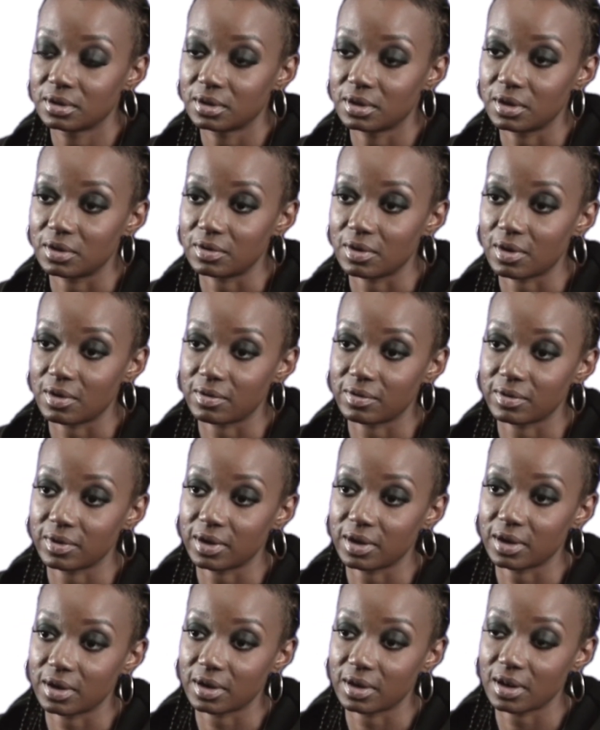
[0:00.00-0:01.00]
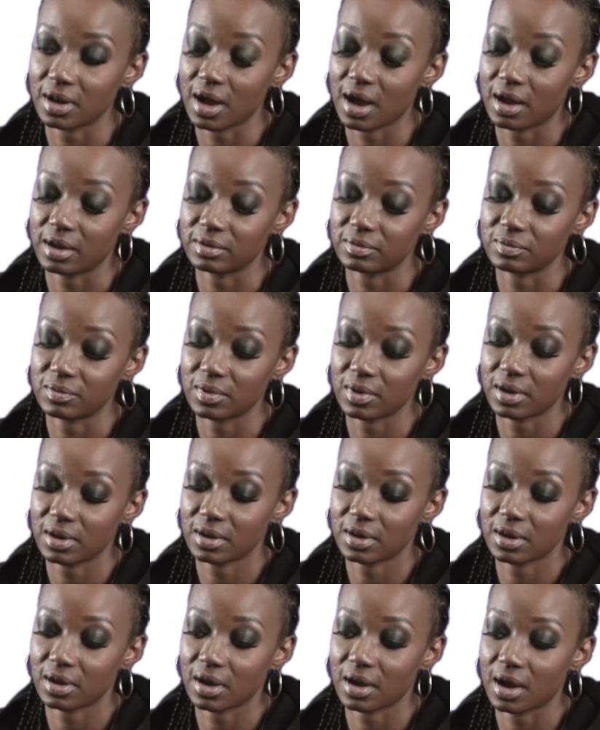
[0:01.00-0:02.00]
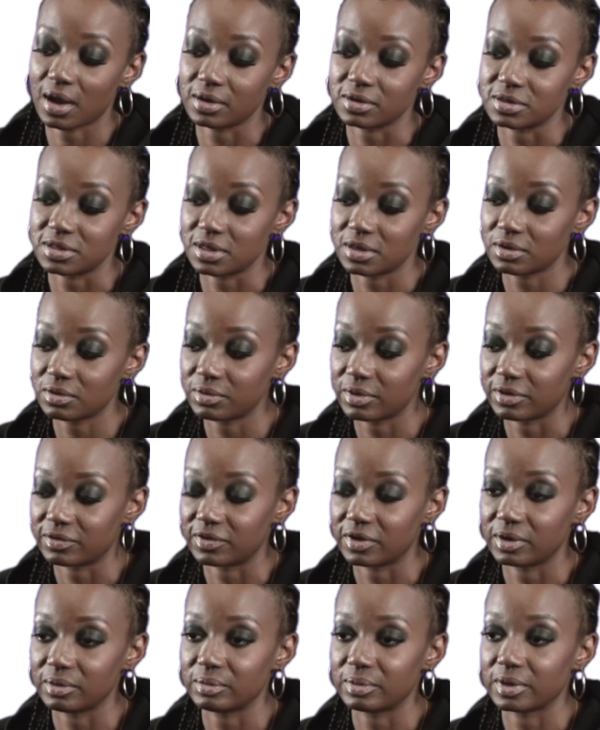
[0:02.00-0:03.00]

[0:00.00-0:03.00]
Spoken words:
And I deal with it,